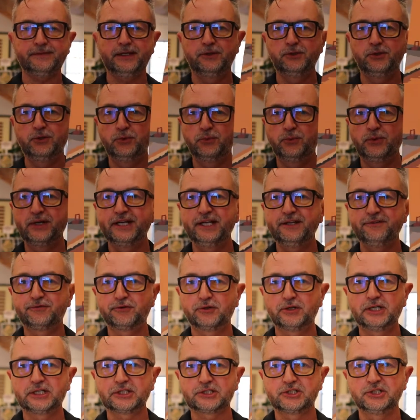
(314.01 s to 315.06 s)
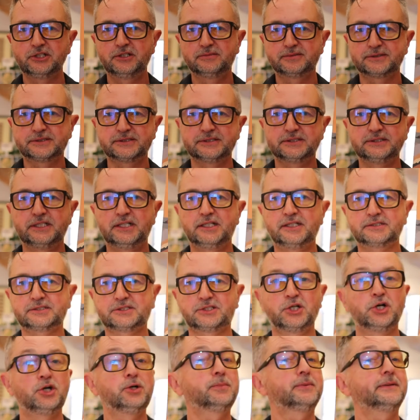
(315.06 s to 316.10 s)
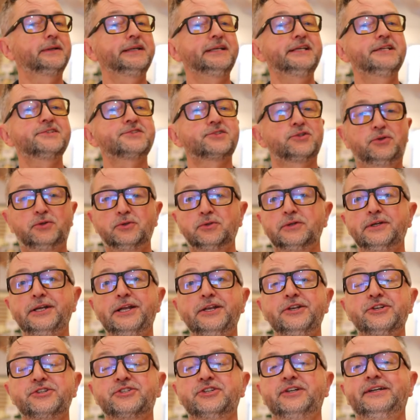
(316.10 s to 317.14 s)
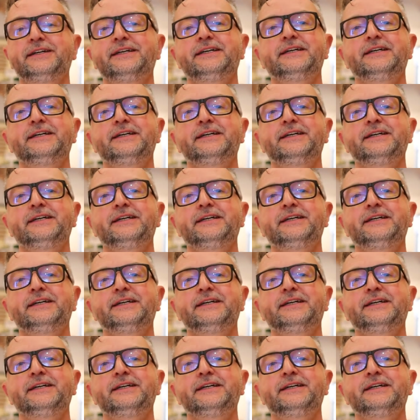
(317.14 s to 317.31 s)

you ready for October? October is orange.